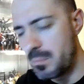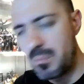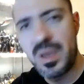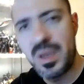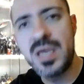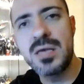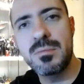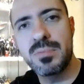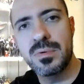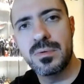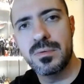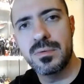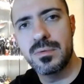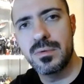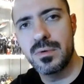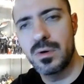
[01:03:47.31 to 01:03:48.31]
peep
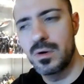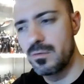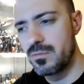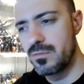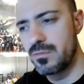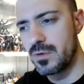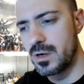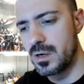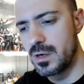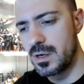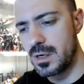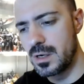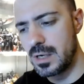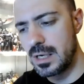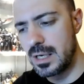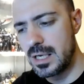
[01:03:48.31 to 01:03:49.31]
of
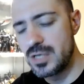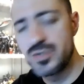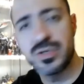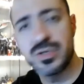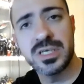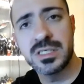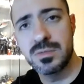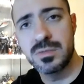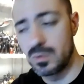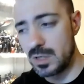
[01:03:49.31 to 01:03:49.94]
interest?